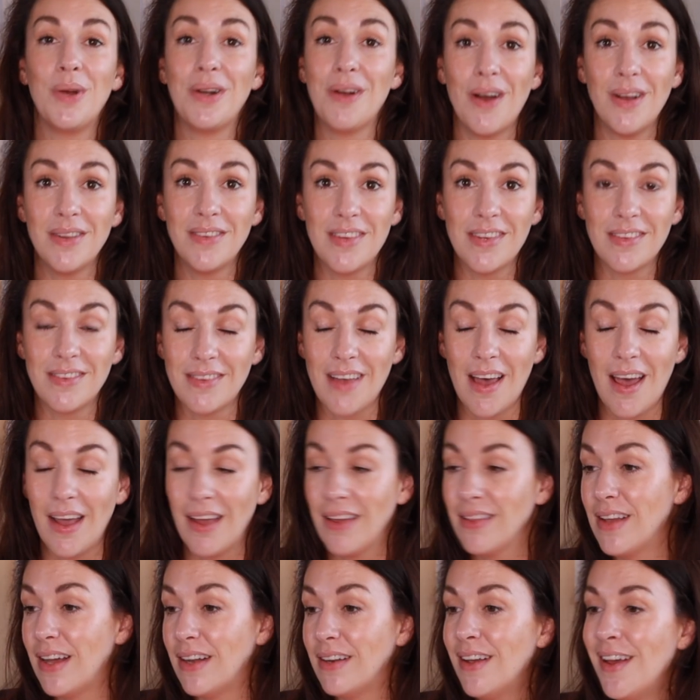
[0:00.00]
went on to
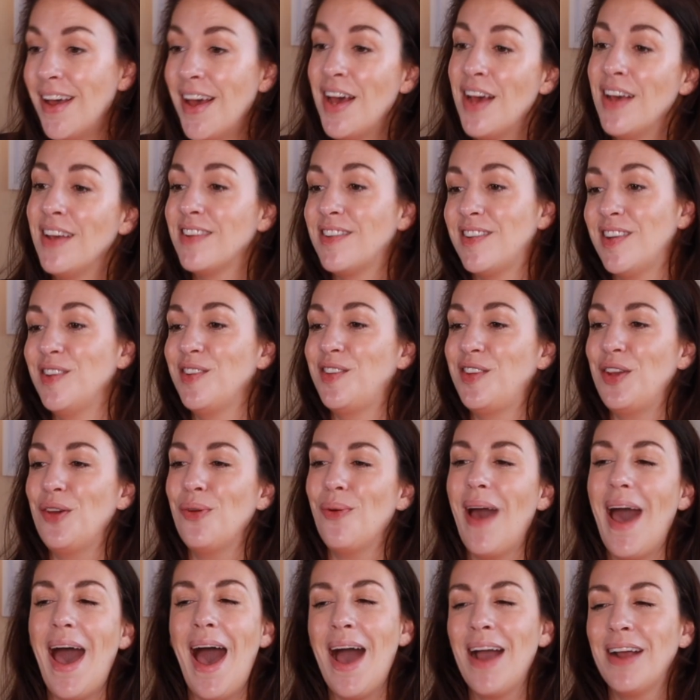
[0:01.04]
say that since
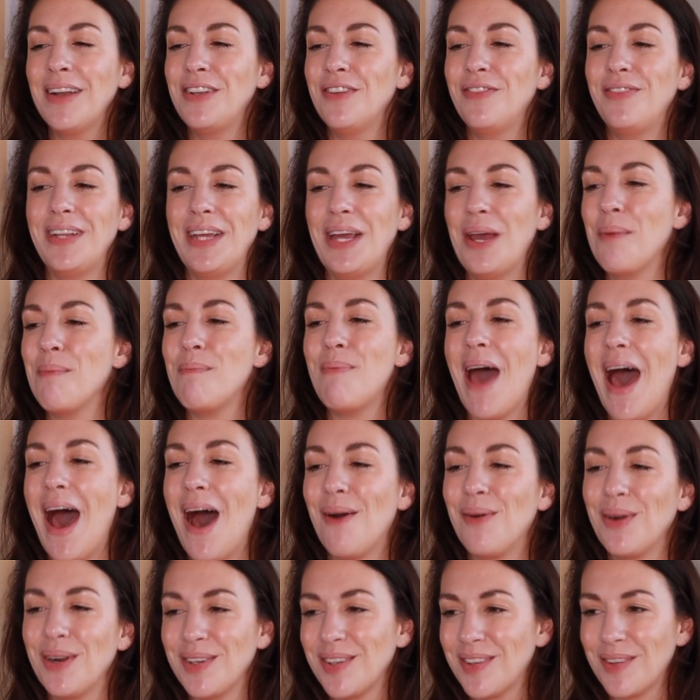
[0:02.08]
you actively
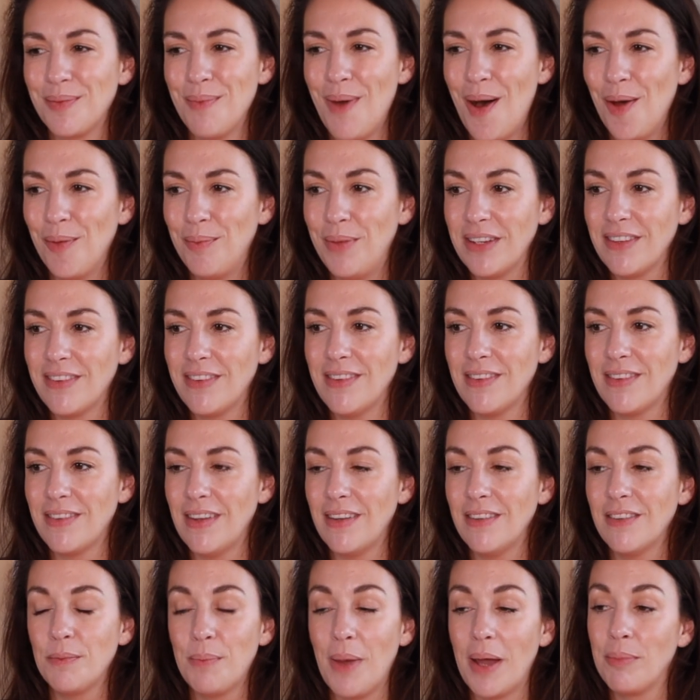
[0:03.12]
empower small
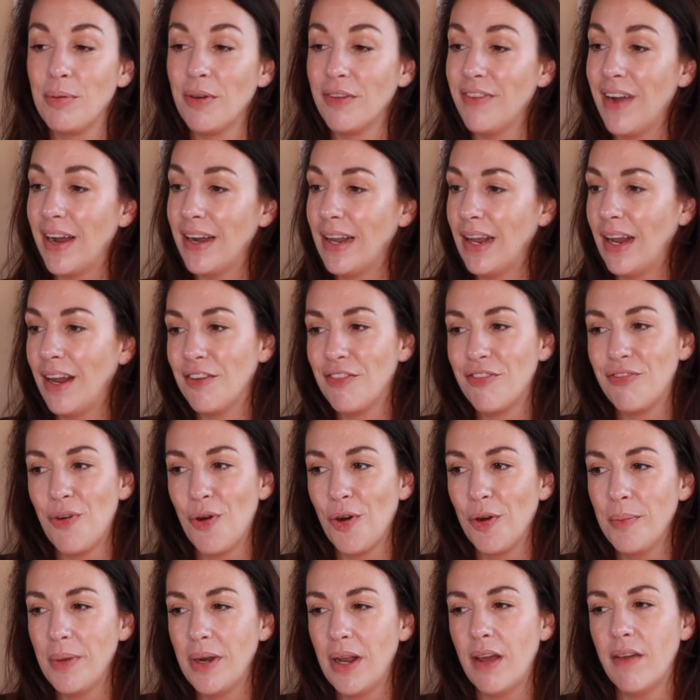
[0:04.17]
businesses by providing
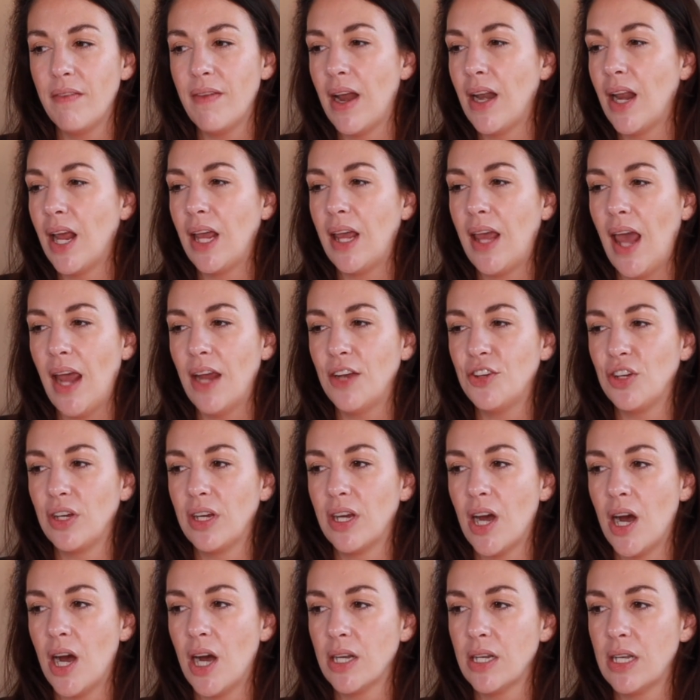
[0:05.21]
informative and
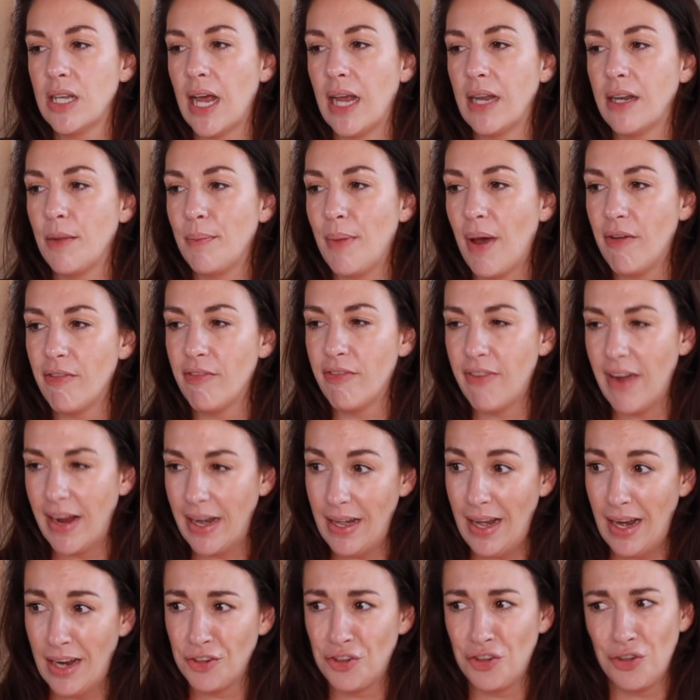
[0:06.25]
engaging content about
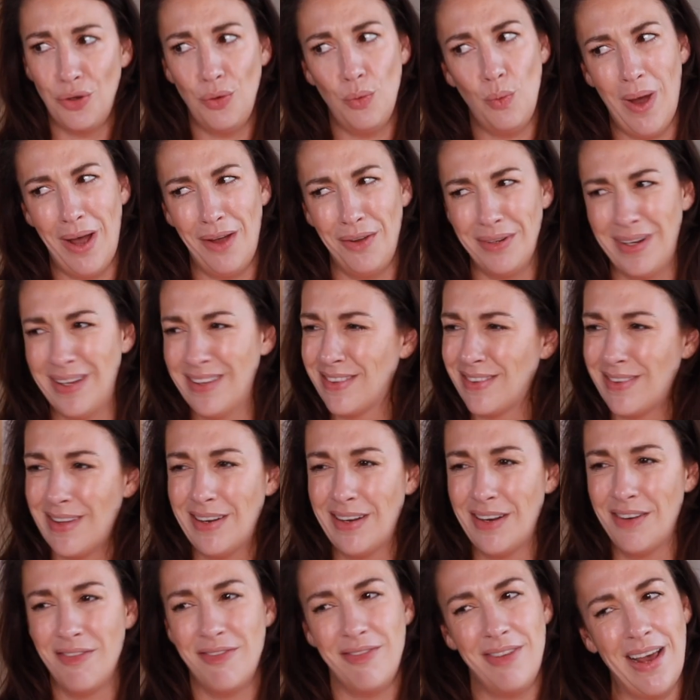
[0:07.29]
financial wellness
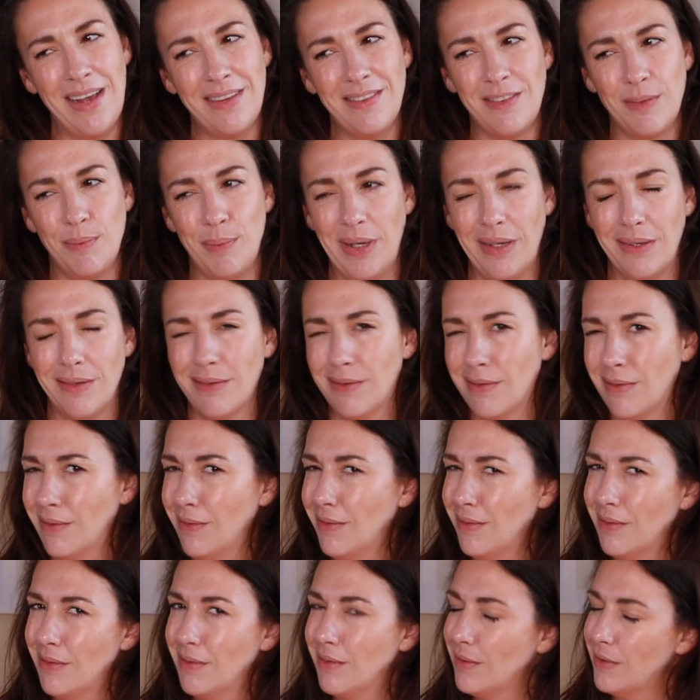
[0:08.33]
and investments,
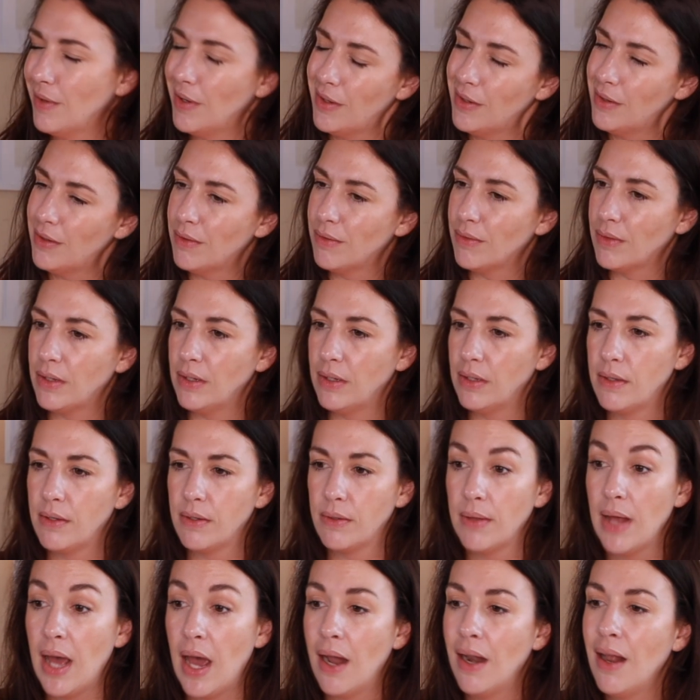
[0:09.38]
uh, I don't really
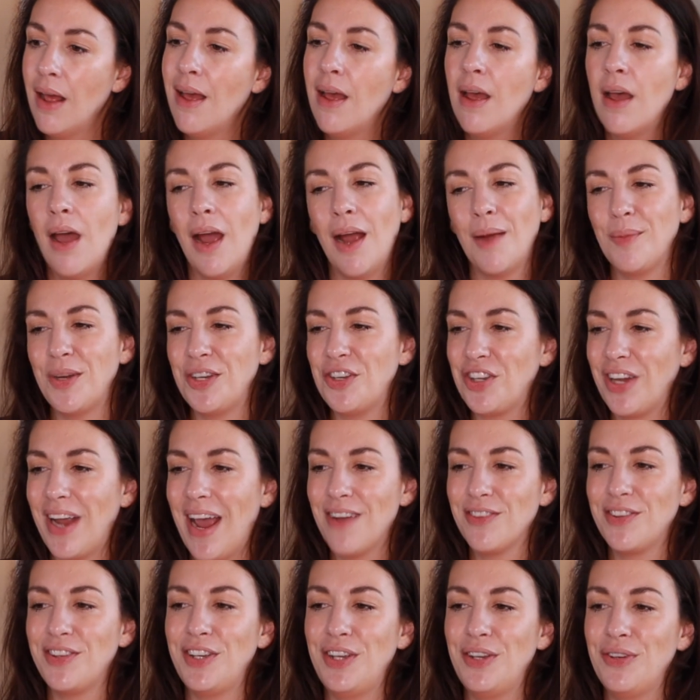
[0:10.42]
do that. I'm reaching
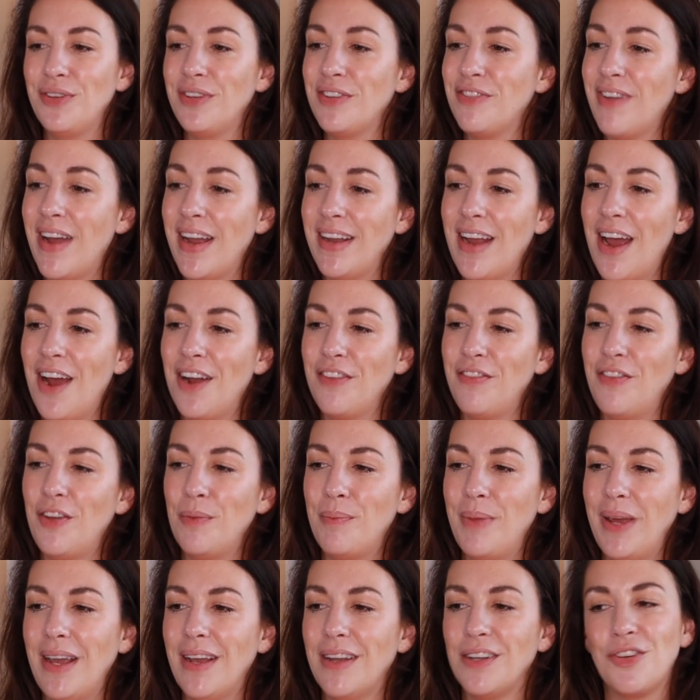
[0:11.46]
out to you to find out if
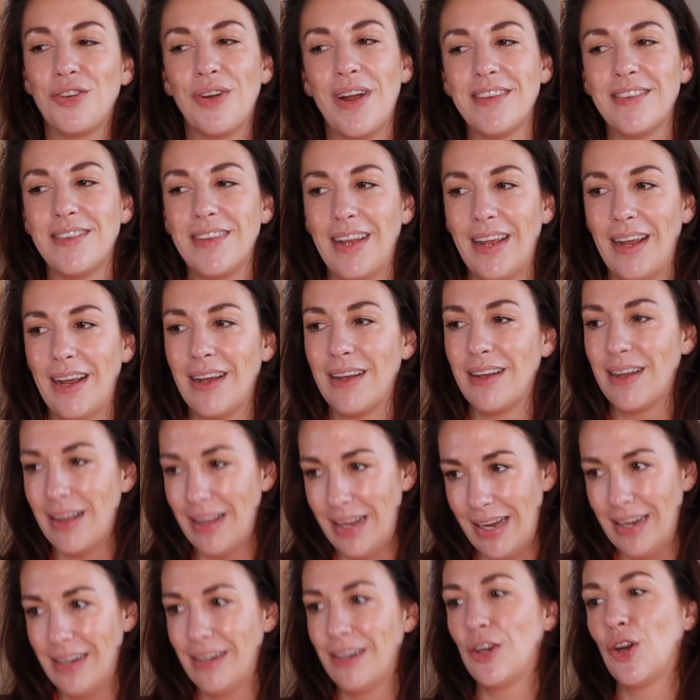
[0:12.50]
you'd be interested in,
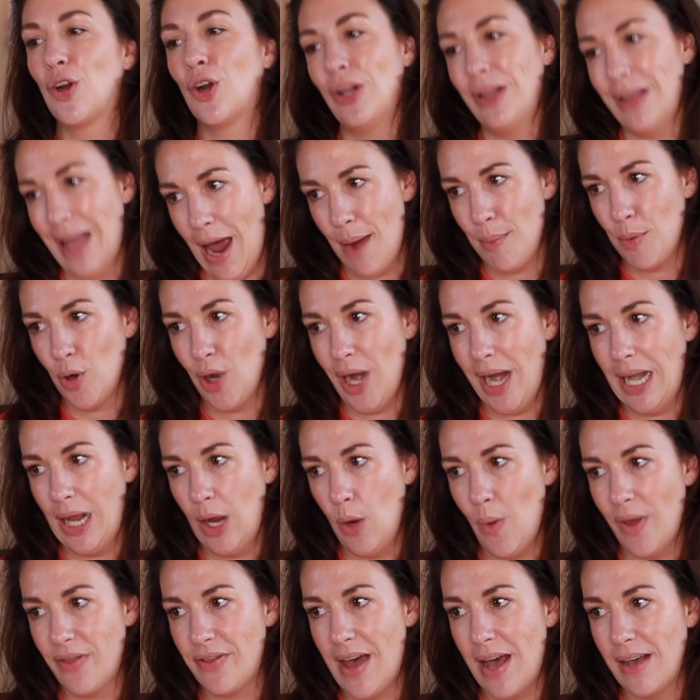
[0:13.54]
in
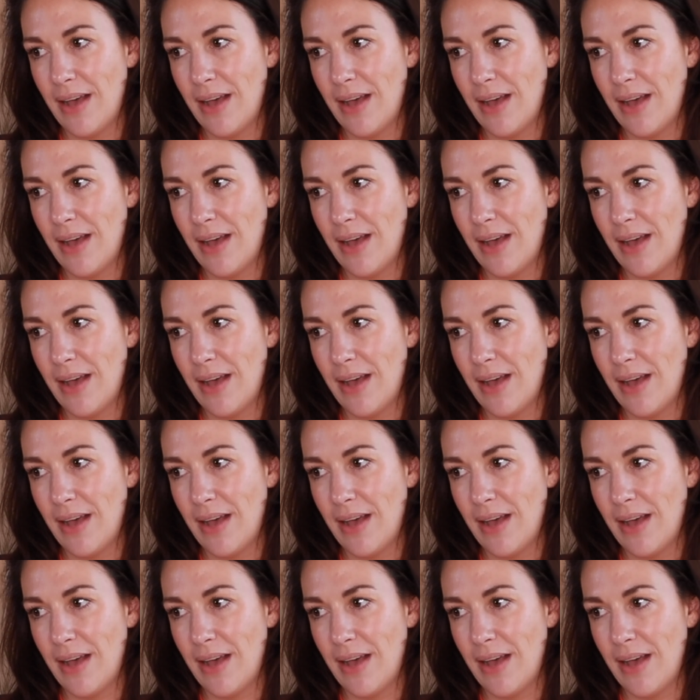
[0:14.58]
collaborating with